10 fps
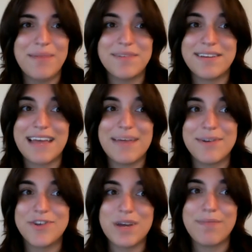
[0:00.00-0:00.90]
Today
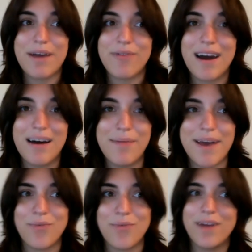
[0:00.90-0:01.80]
we're joined by Rob
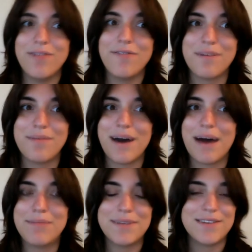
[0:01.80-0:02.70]
and Will from
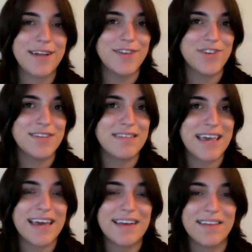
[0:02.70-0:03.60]
Intelligence
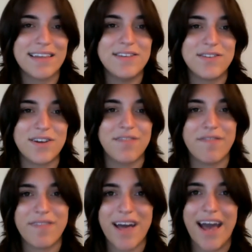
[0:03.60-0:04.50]
and
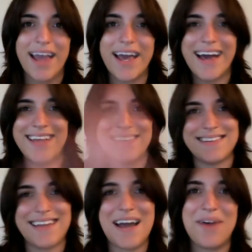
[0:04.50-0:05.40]
LeadServe. Hi,
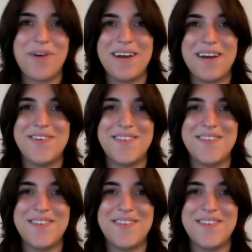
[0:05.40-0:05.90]
guys. How are you?